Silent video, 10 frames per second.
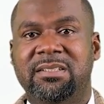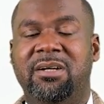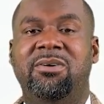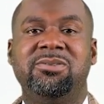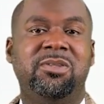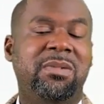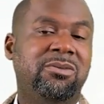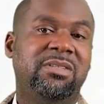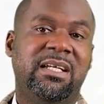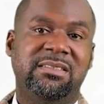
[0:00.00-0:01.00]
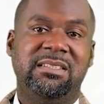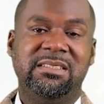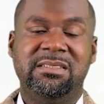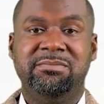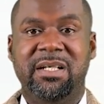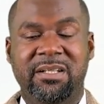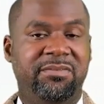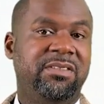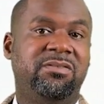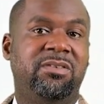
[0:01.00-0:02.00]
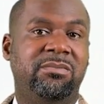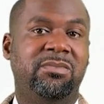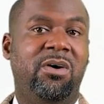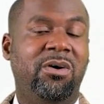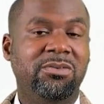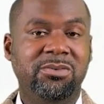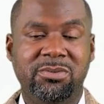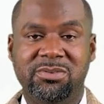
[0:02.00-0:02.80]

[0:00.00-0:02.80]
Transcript: The customer will get certain benefit from all